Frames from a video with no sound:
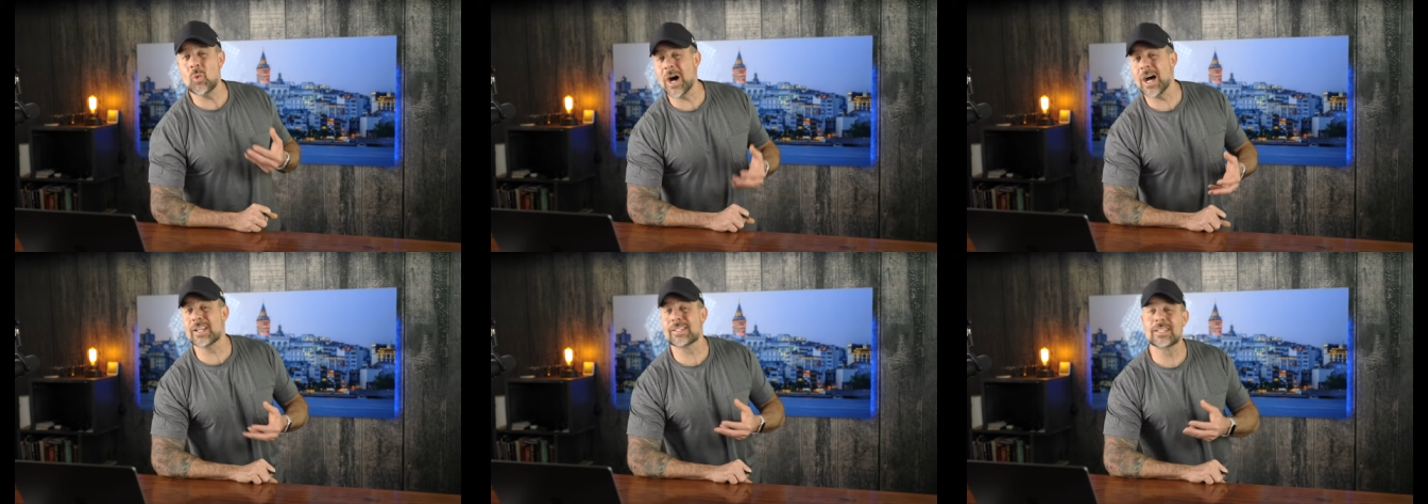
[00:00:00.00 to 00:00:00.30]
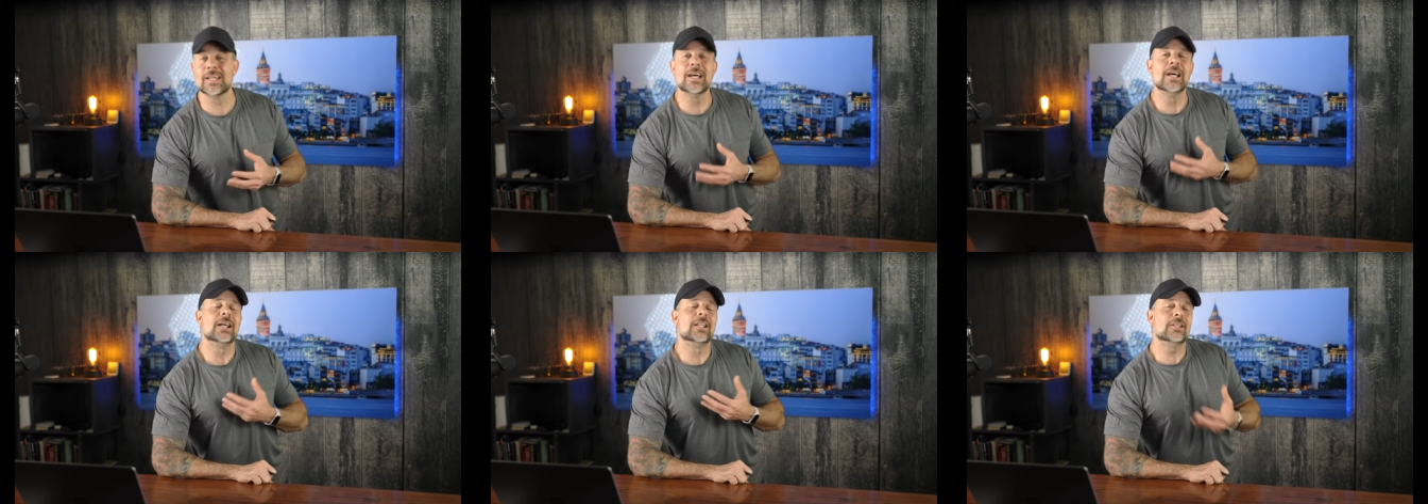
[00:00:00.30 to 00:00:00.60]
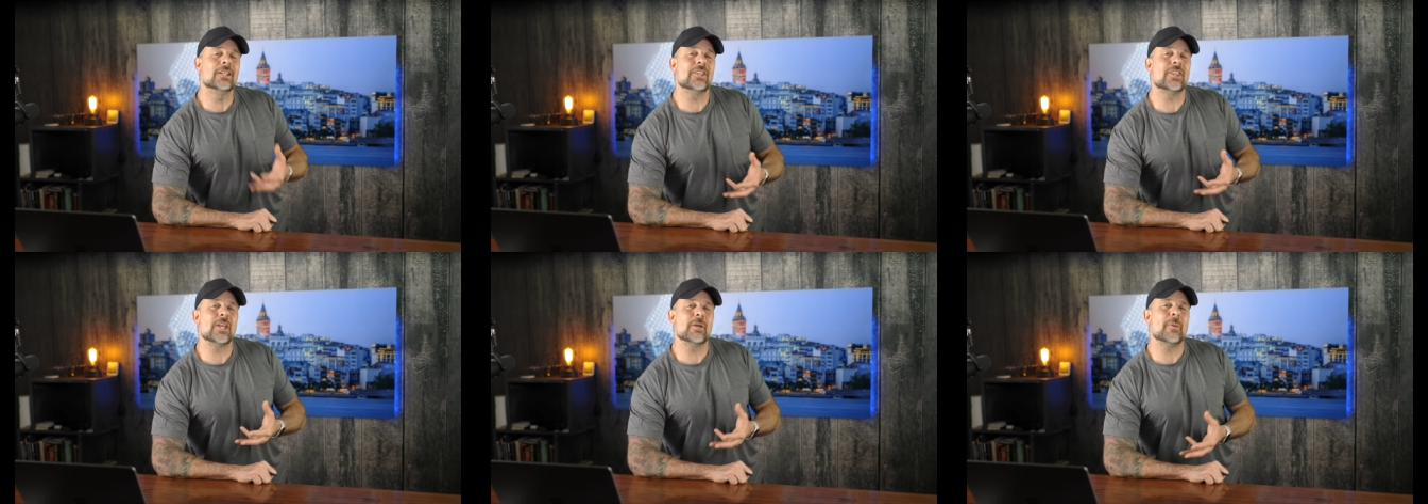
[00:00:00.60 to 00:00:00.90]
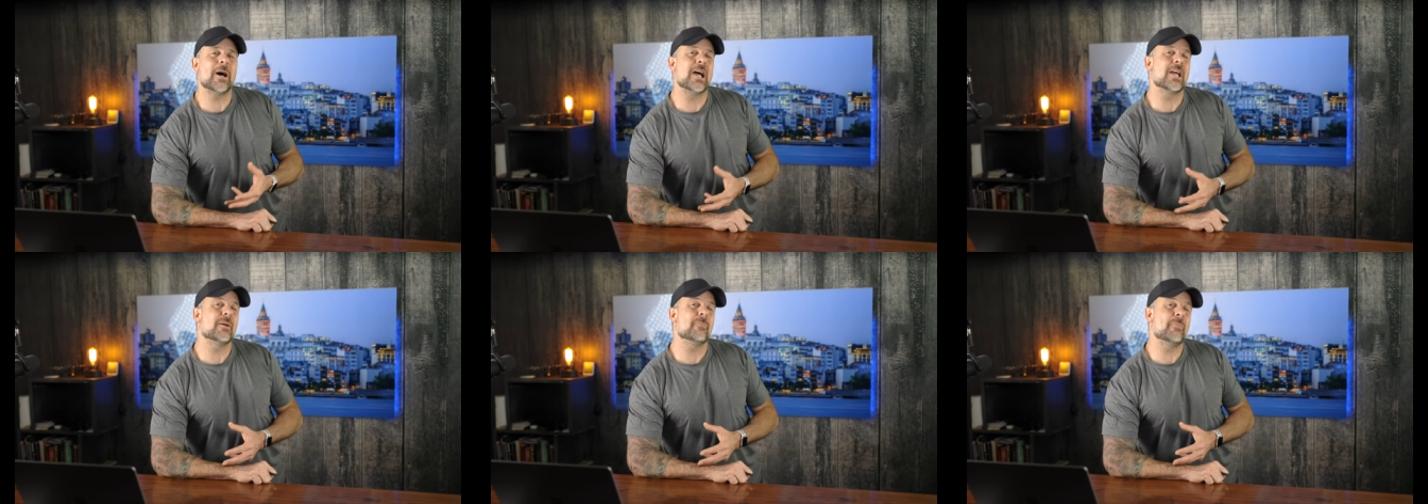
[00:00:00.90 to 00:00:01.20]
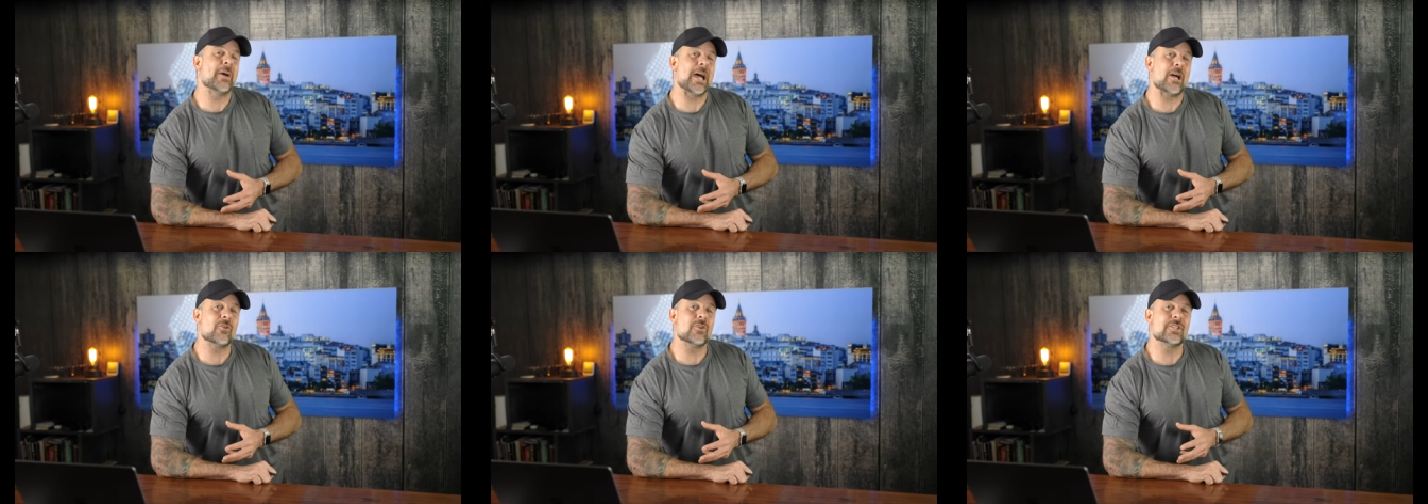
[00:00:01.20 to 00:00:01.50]
watt lithium ion
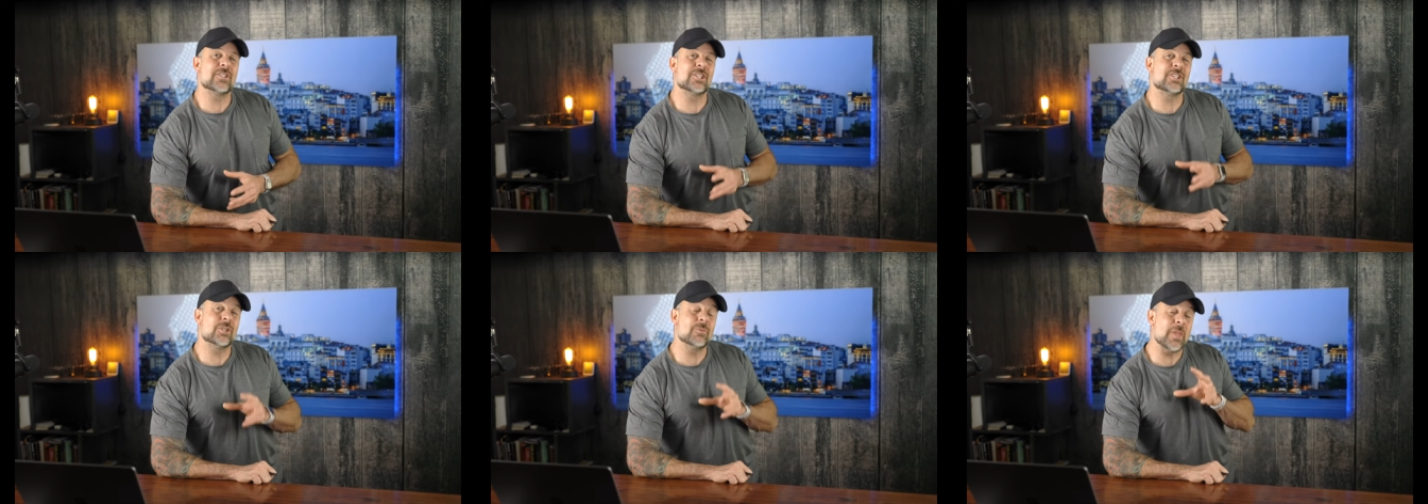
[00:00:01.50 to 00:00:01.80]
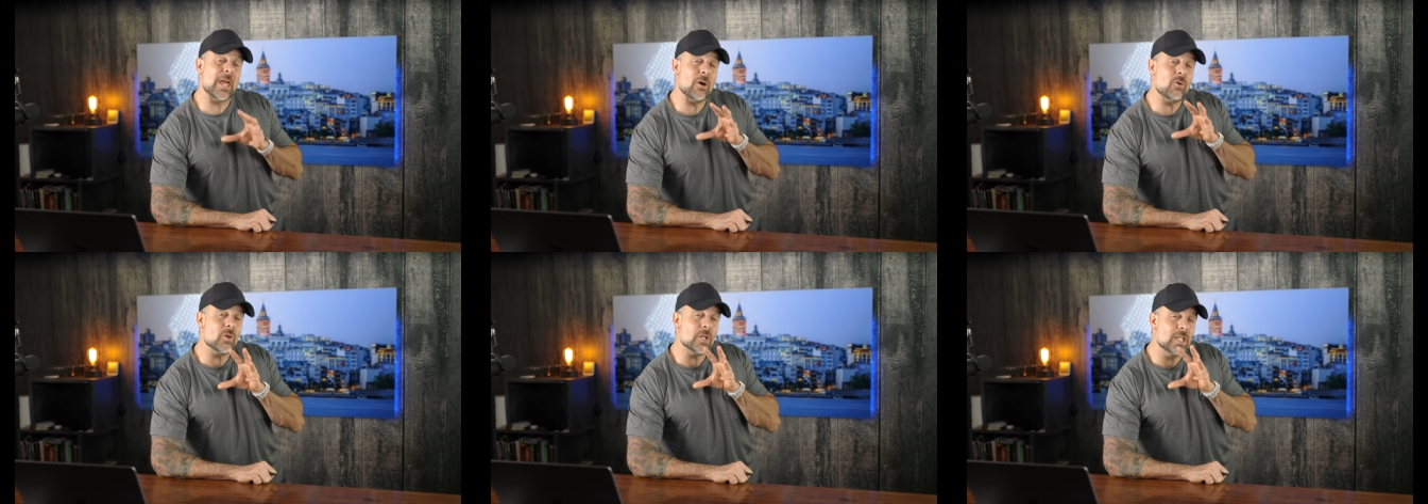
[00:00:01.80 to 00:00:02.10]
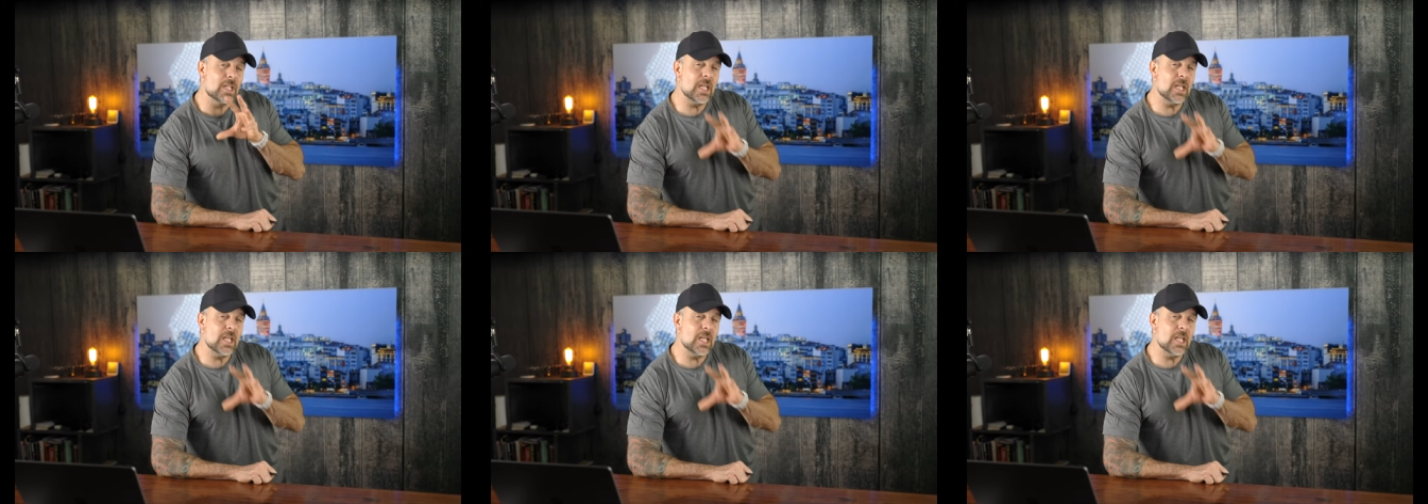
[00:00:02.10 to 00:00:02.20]
battery system that will